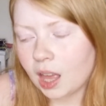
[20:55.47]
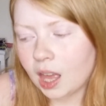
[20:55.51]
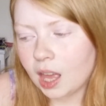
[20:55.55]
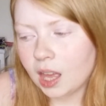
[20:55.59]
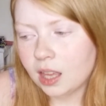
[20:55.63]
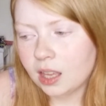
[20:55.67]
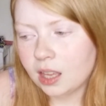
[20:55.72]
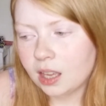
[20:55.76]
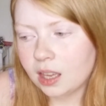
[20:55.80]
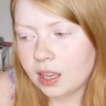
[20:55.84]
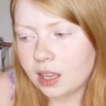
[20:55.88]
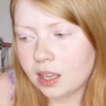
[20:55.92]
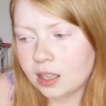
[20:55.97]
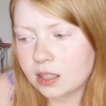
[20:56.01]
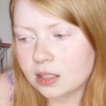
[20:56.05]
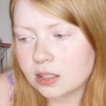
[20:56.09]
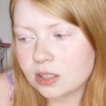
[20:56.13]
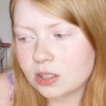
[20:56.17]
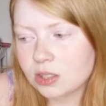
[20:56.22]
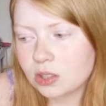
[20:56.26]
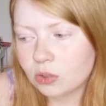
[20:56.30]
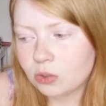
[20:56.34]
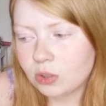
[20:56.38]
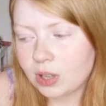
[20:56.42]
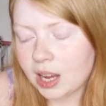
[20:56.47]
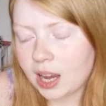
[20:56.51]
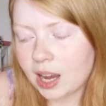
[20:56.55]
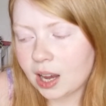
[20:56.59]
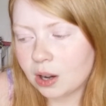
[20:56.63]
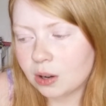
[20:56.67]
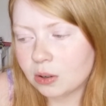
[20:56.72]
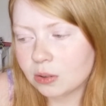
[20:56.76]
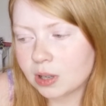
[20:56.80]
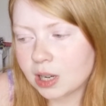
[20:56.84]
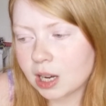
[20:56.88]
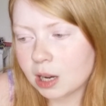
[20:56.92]
And so
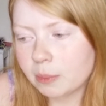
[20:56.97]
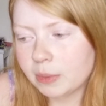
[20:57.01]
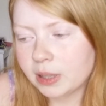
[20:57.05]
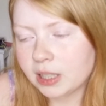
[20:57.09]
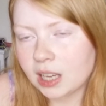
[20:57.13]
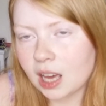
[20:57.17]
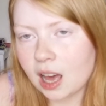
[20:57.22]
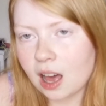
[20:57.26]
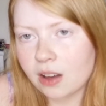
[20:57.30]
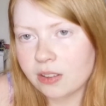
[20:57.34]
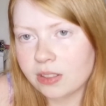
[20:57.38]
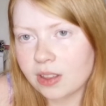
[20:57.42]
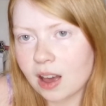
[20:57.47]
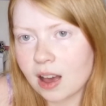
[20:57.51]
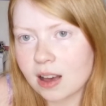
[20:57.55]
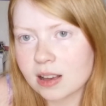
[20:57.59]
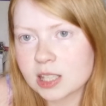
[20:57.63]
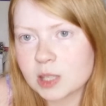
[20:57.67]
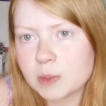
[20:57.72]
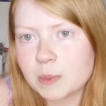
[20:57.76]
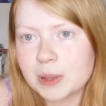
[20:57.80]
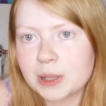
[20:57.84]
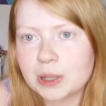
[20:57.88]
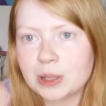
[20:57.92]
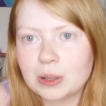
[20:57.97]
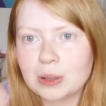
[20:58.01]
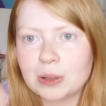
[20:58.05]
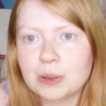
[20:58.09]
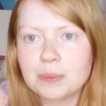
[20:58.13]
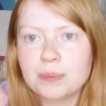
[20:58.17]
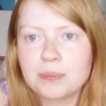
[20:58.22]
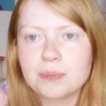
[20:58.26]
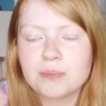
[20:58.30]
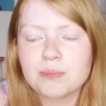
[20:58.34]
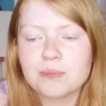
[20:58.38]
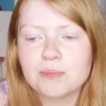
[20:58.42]
now, coming out of the
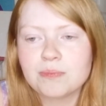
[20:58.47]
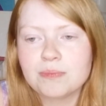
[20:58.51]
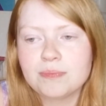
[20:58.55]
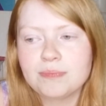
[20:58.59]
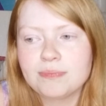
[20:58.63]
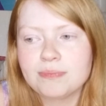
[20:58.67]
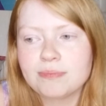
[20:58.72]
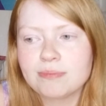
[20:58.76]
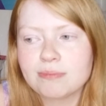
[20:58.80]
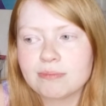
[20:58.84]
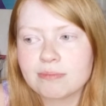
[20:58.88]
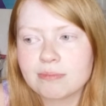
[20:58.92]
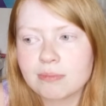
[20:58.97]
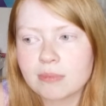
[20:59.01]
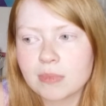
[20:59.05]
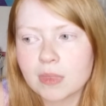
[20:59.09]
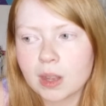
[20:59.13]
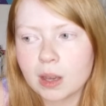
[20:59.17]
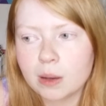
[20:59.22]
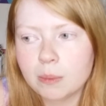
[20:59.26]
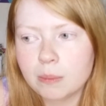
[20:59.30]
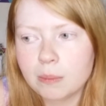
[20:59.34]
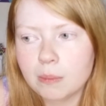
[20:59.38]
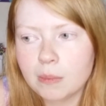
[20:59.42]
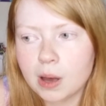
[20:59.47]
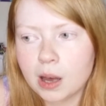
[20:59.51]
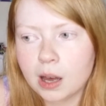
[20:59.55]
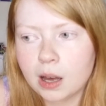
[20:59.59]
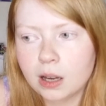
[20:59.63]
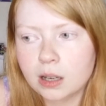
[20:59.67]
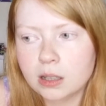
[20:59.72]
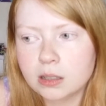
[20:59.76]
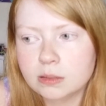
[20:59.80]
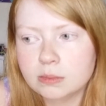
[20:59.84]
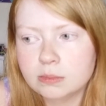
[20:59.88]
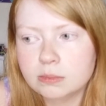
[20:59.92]
hospital,
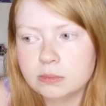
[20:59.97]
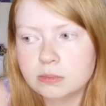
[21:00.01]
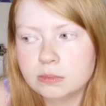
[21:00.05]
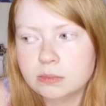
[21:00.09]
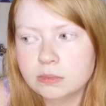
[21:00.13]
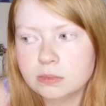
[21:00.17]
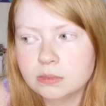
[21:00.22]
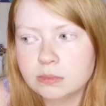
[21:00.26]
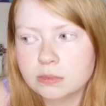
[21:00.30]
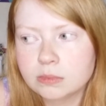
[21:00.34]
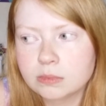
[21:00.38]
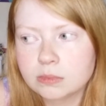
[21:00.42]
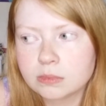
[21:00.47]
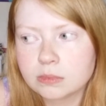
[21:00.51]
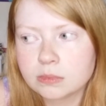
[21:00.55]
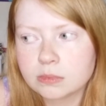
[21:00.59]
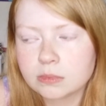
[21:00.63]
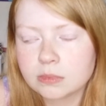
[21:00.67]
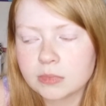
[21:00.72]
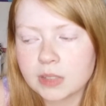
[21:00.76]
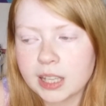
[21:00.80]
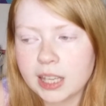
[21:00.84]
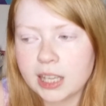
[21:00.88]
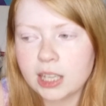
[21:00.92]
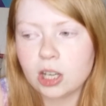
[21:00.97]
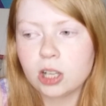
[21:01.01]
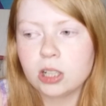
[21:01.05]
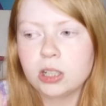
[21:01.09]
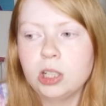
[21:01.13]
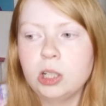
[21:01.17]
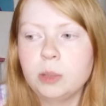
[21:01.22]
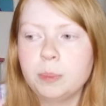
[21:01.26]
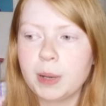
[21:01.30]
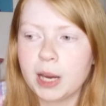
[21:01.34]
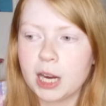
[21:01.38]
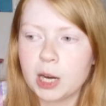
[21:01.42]
in our
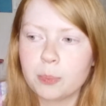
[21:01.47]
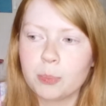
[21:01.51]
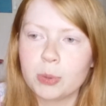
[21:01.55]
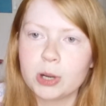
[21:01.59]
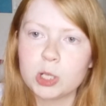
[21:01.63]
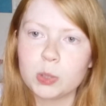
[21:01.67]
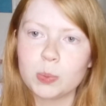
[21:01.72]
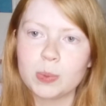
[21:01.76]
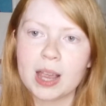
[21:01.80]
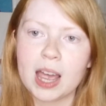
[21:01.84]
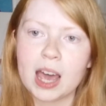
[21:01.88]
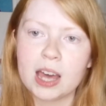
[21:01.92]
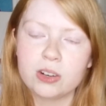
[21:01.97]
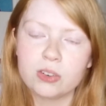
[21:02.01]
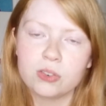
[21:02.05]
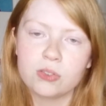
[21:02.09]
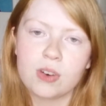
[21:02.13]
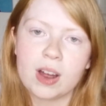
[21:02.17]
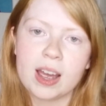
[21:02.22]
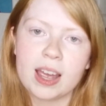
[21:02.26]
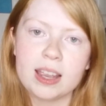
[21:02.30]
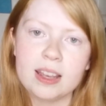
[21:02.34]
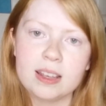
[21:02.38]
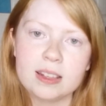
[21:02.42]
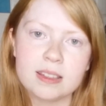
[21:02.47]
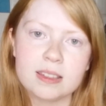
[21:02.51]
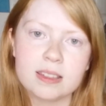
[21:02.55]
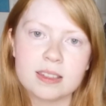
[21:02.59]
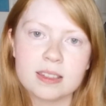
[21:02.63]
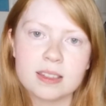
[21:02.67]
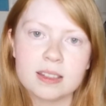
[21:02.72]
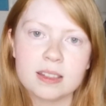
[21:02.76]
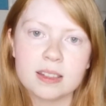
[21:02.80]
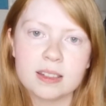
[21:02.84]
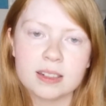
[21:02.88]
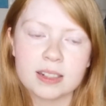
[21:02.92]
little papers, we had to
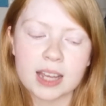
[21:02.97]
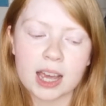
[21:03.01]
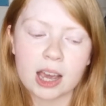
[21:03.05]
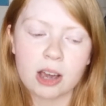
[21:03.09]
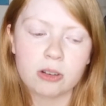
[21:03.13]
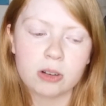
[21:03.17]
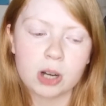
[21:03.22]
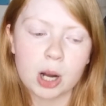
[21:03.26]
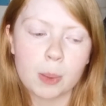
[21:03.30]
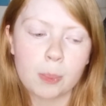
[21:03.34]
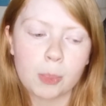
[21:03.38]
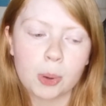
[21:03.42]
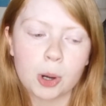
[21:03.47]
write down a